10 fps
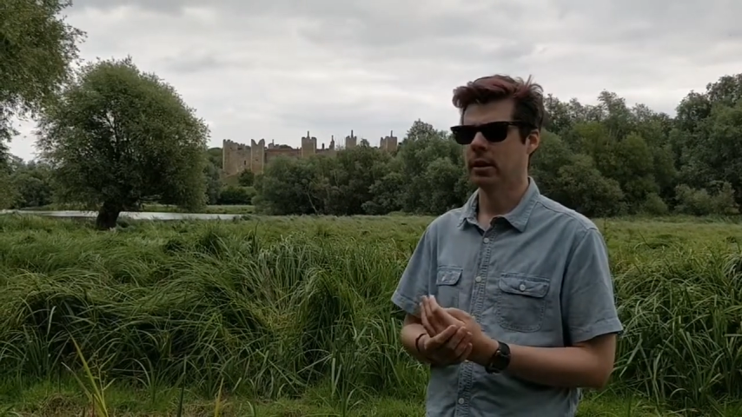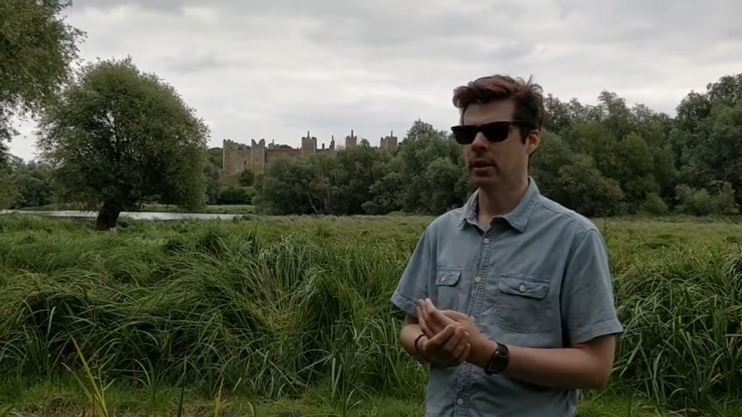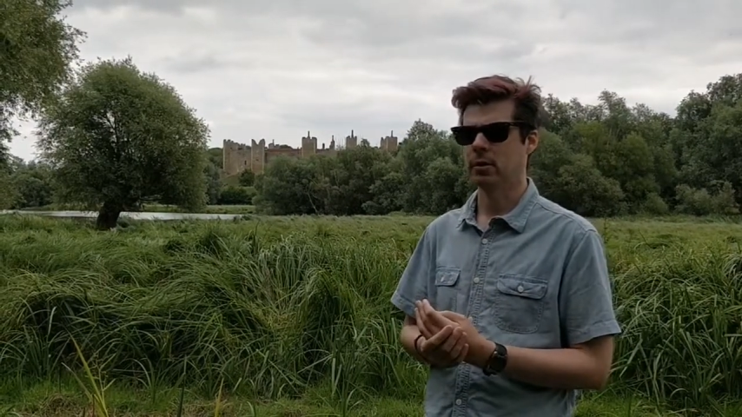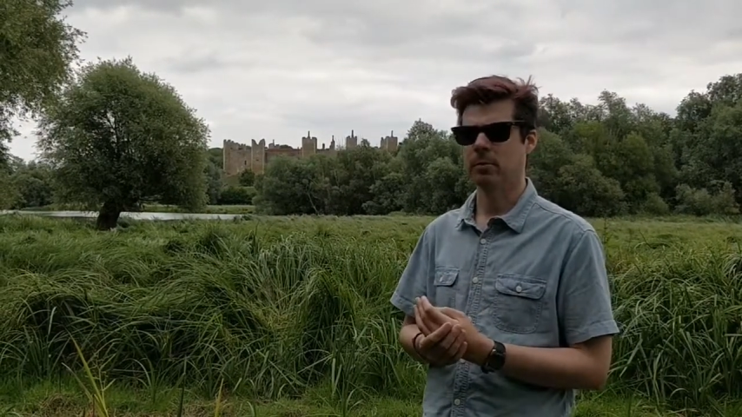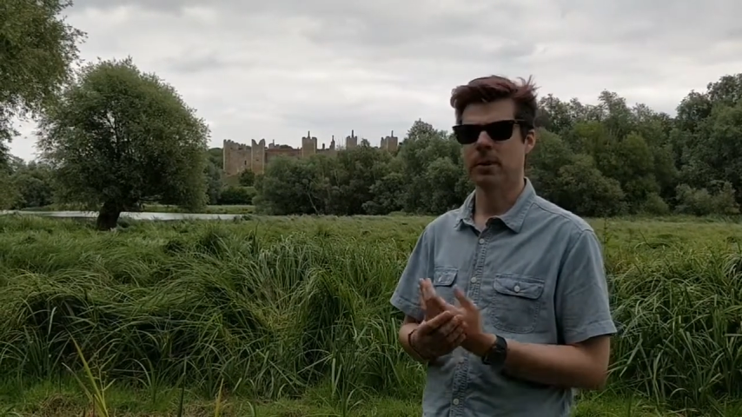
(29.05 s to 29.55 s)

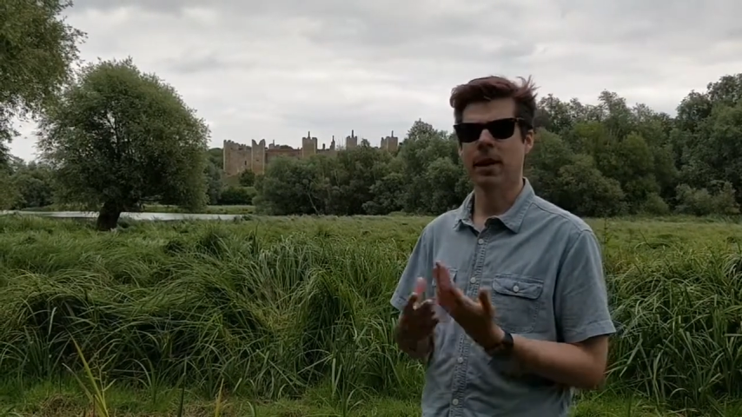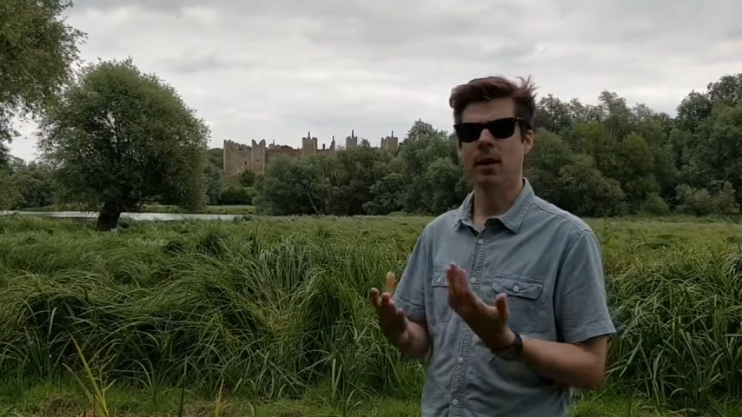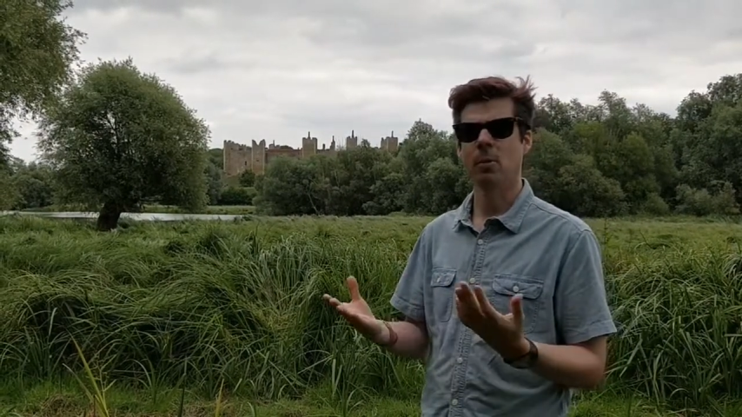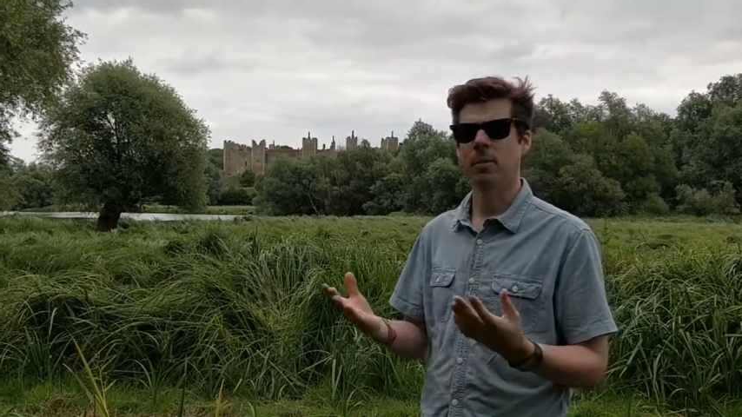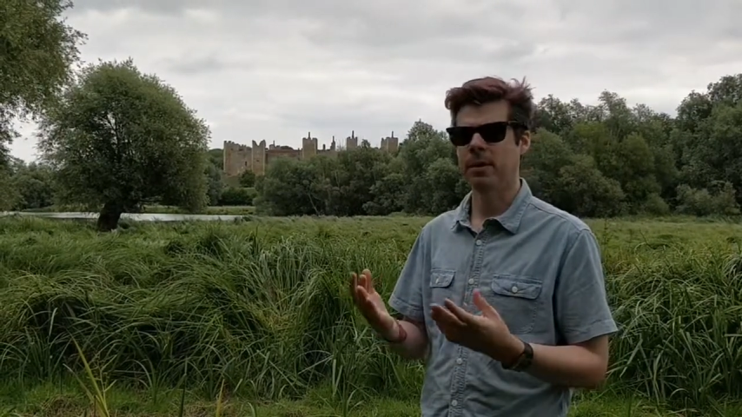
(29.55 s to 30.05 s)
It could be
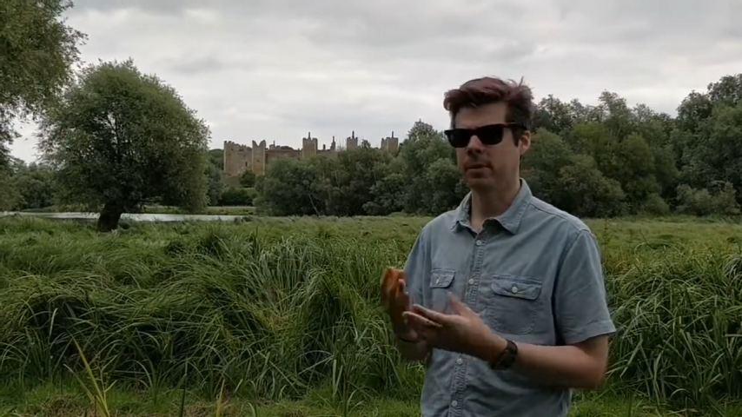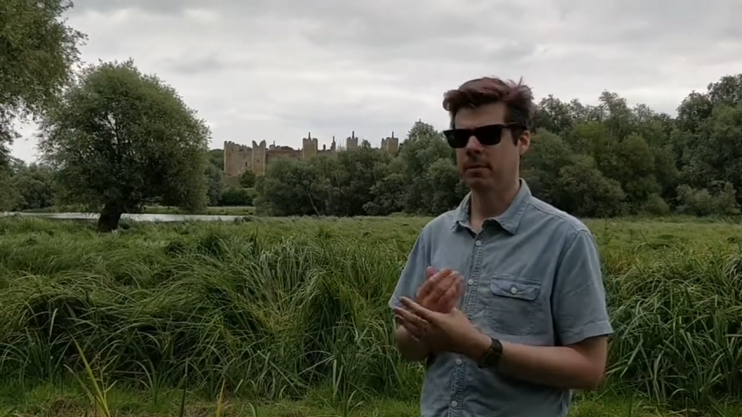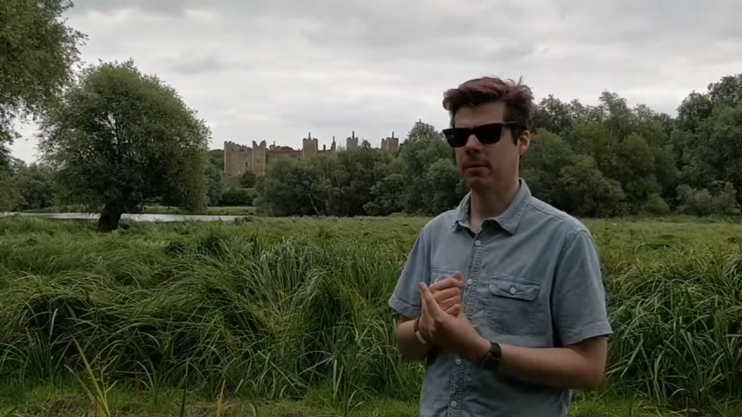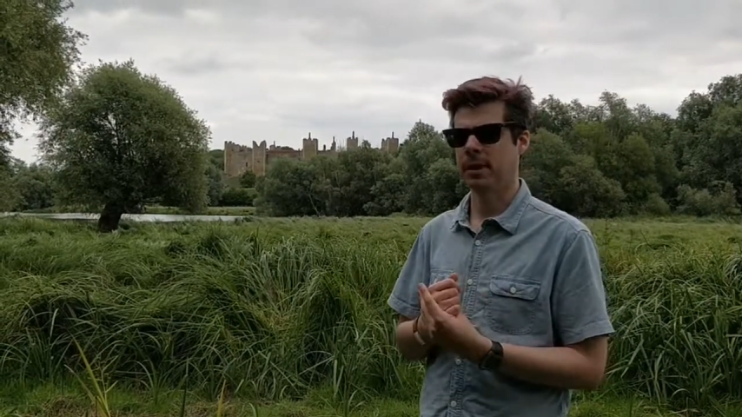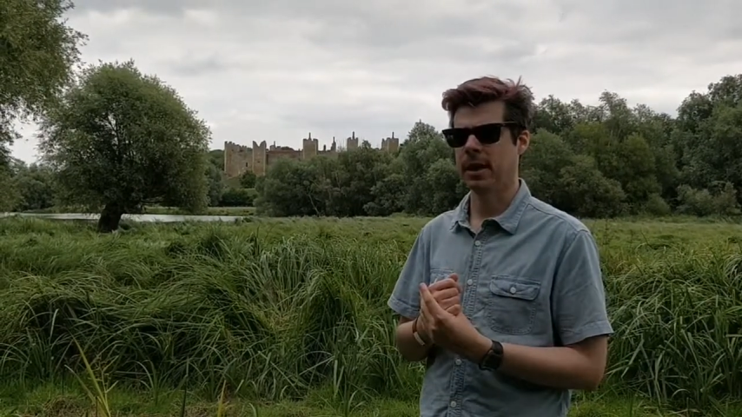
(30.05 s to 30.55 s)
helping
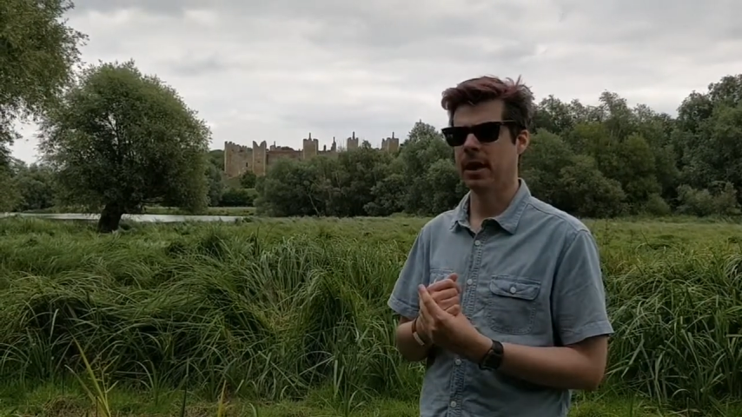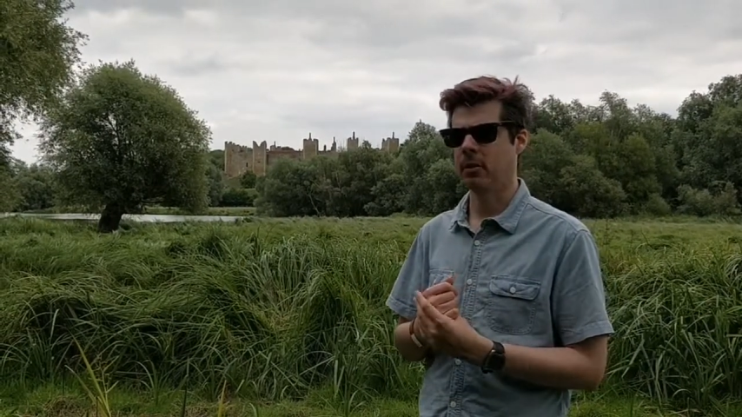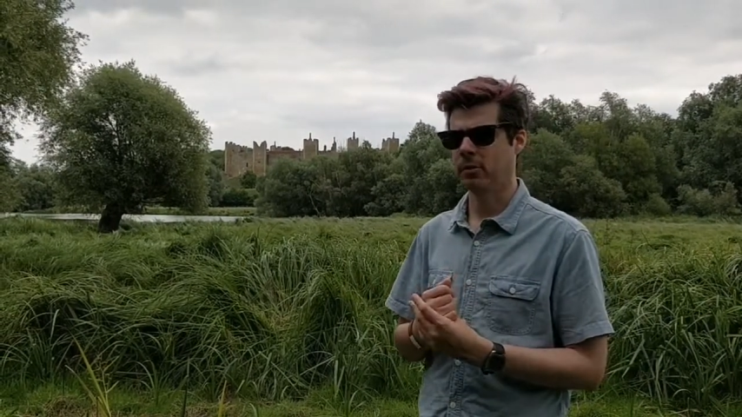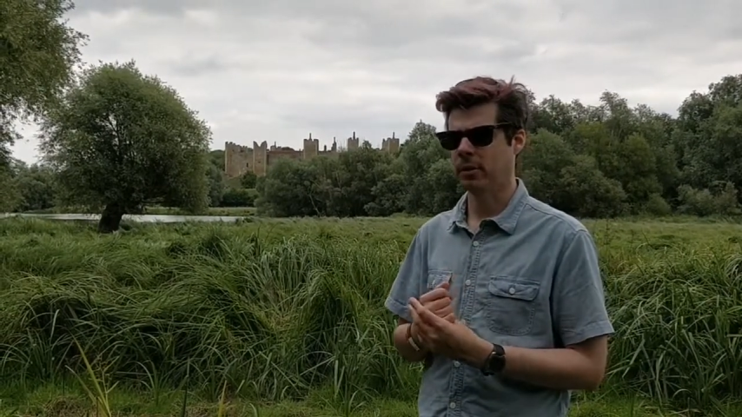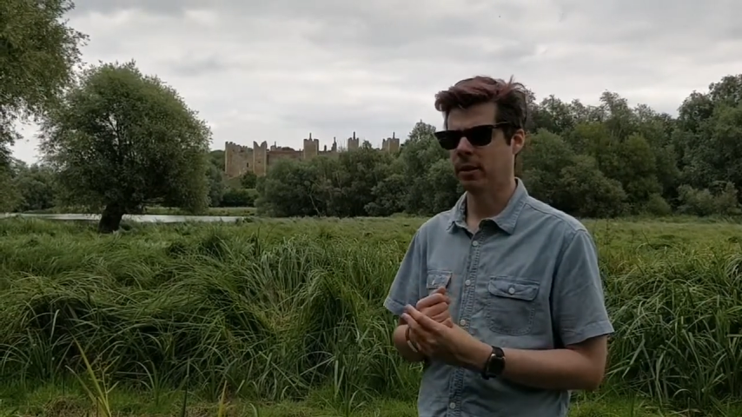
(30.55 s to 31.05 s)
somebody
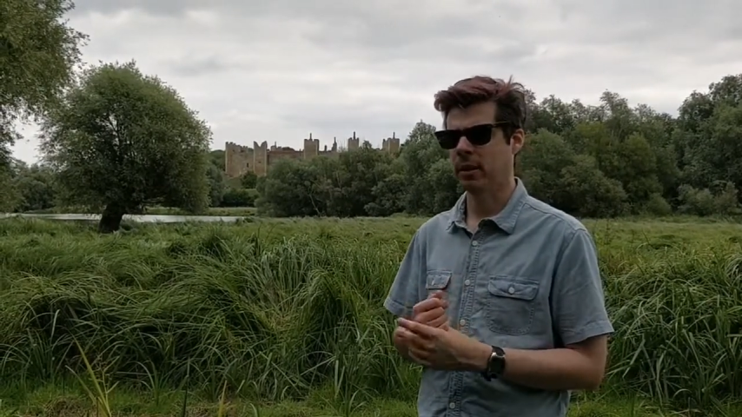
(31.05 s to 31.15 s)
out.